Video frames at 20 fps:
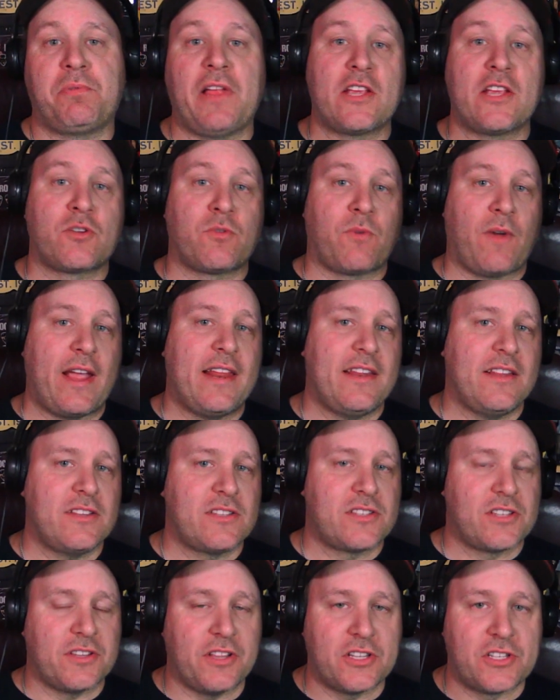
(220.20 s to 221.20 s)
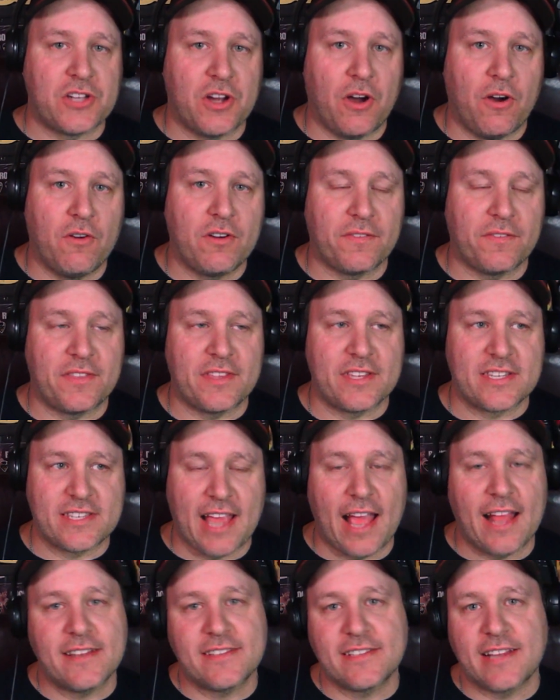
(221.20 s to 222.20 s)
plays right into the tone of the
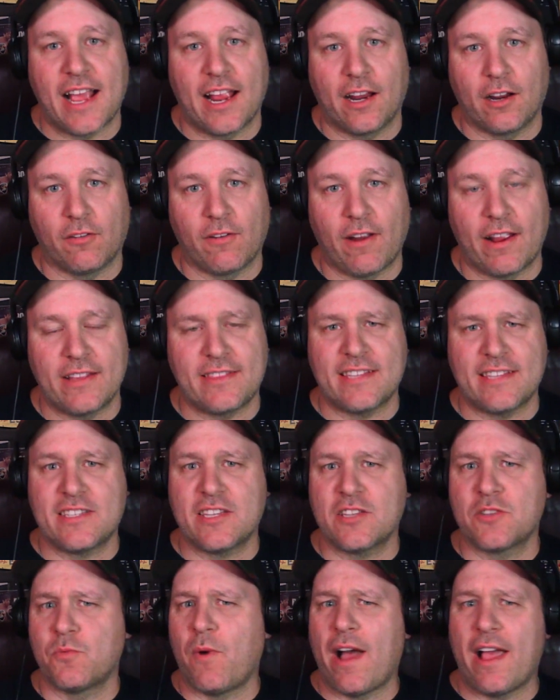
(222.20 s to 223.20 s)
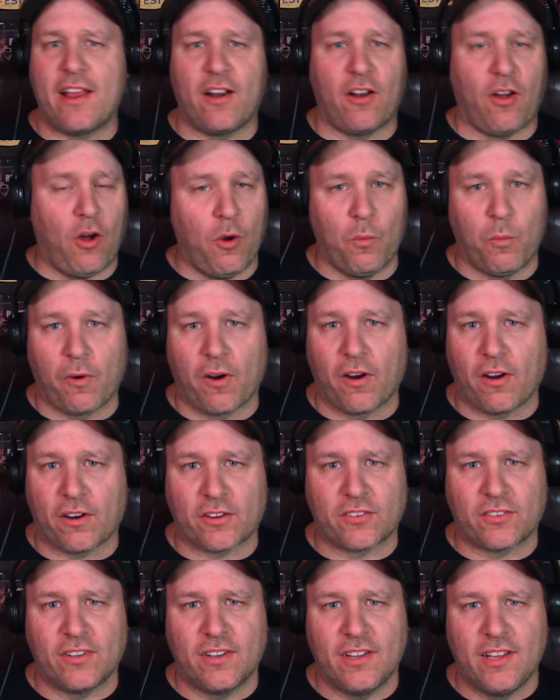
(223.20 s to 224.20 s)
satire, right? This is why it all
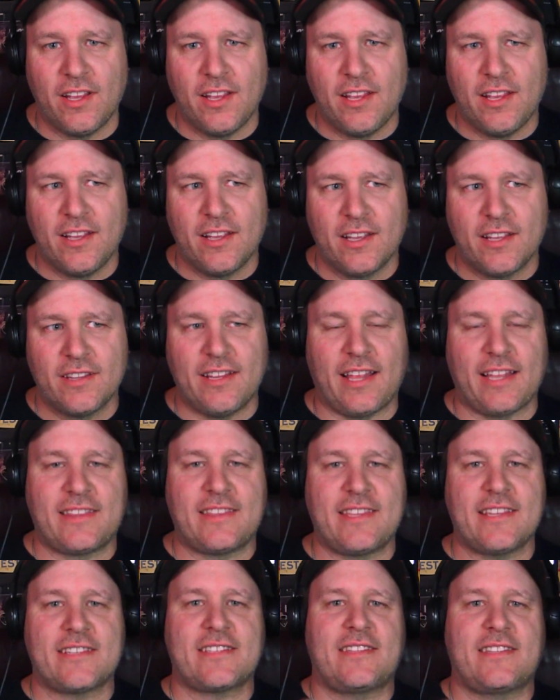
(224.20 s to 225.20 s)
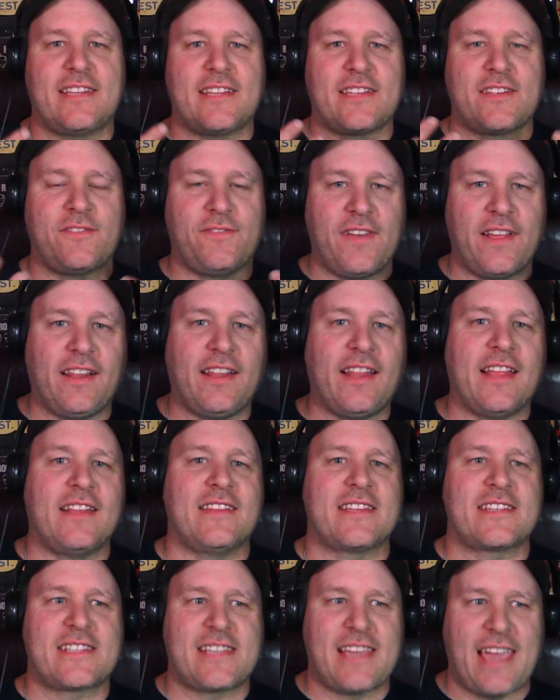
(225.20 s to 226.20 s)
works. Like, this villain,
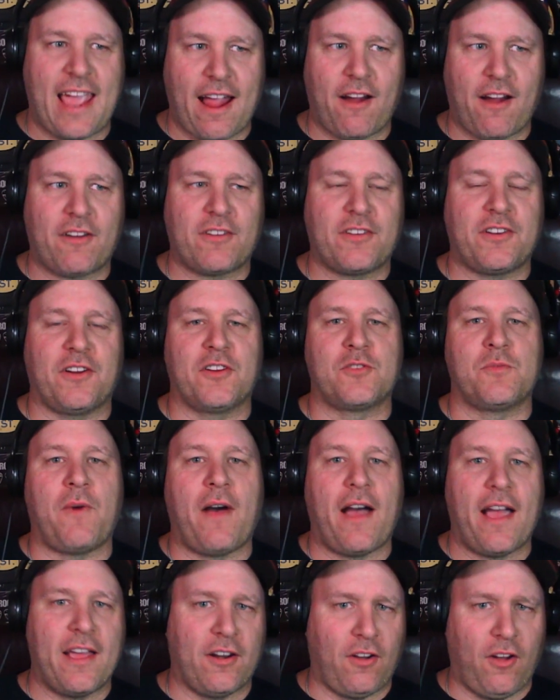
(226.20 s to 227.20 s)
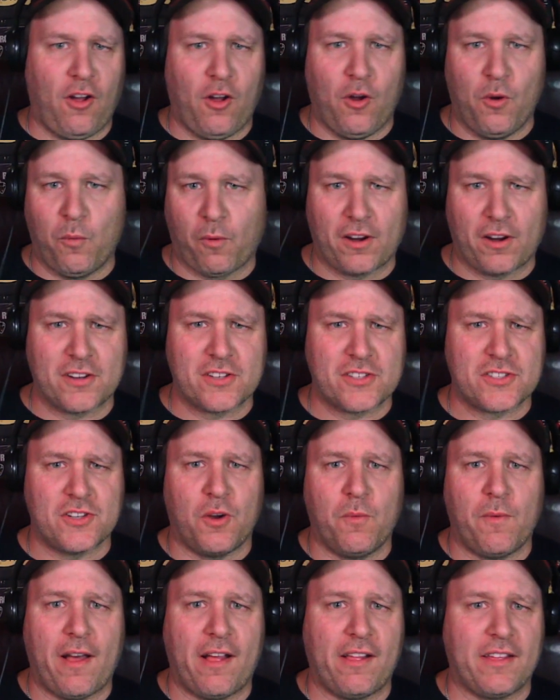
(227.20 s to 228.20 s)
this character is why it all works so
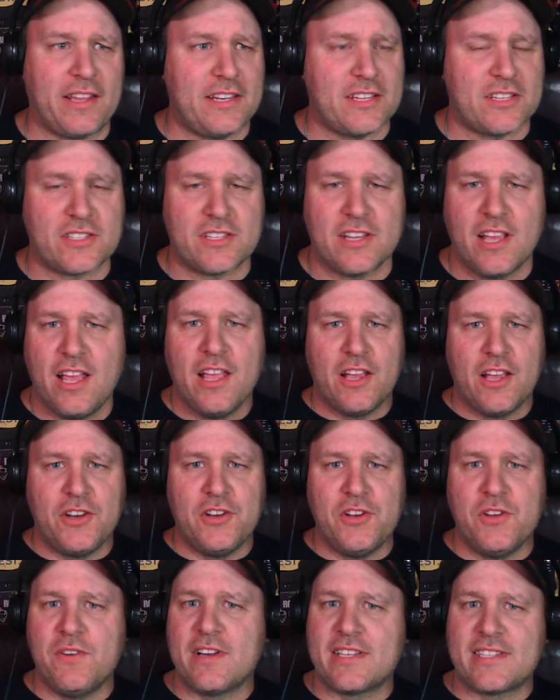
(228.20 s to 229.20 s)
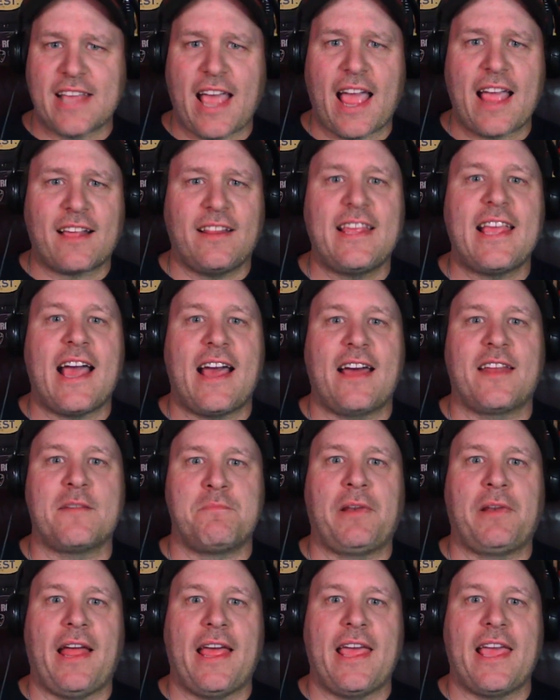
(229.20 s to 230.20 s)
well. He just knew exactly how to
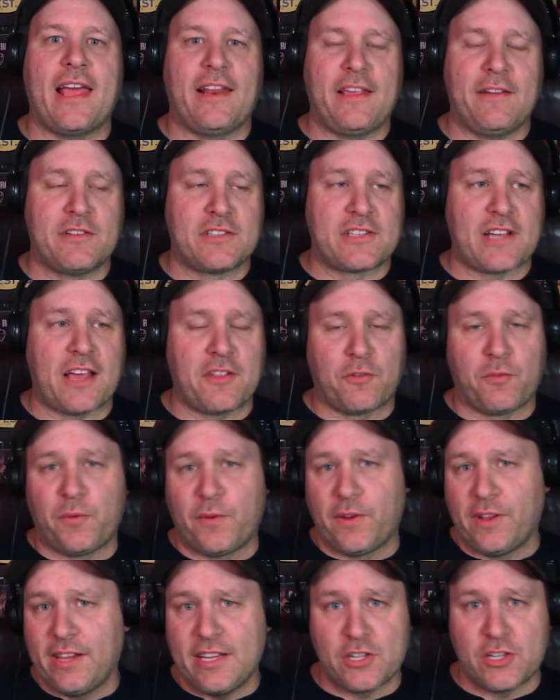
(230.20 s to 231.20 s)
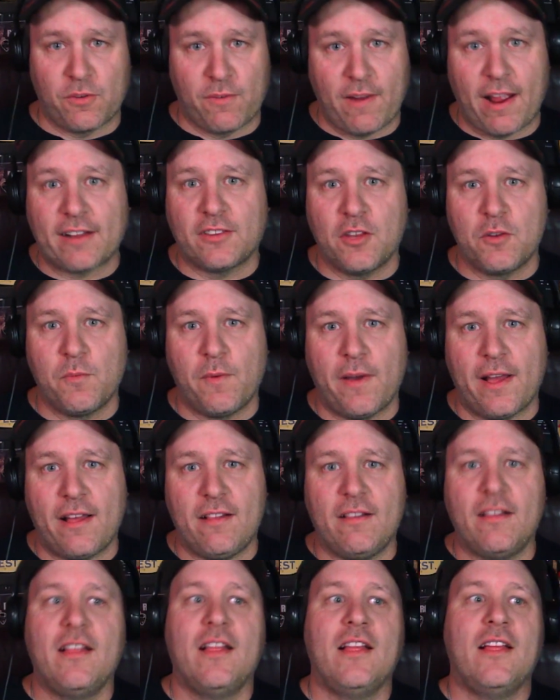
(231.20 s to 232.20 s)
play it. He was either really directed
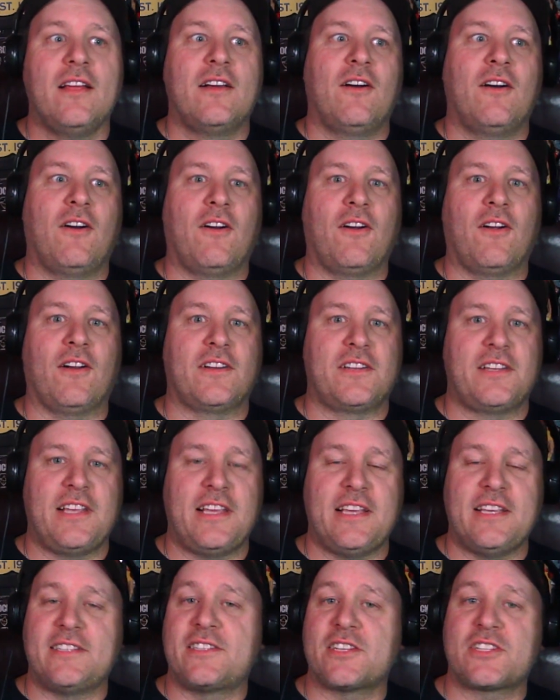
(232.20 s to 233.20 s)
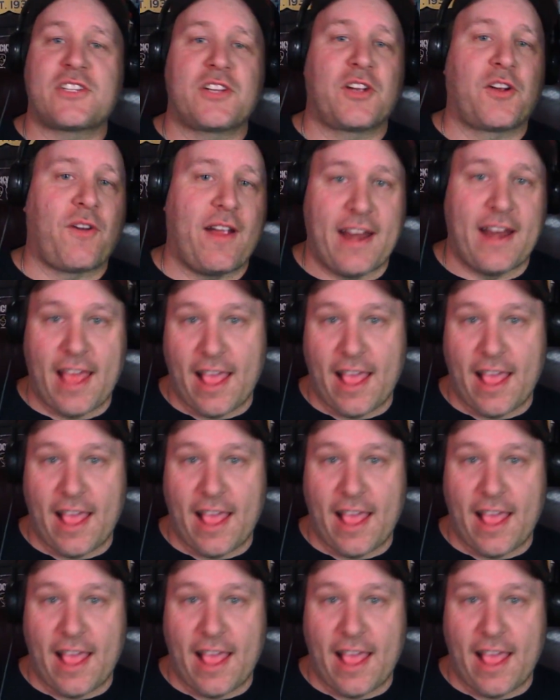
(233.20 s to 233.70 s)
well, or he's just a great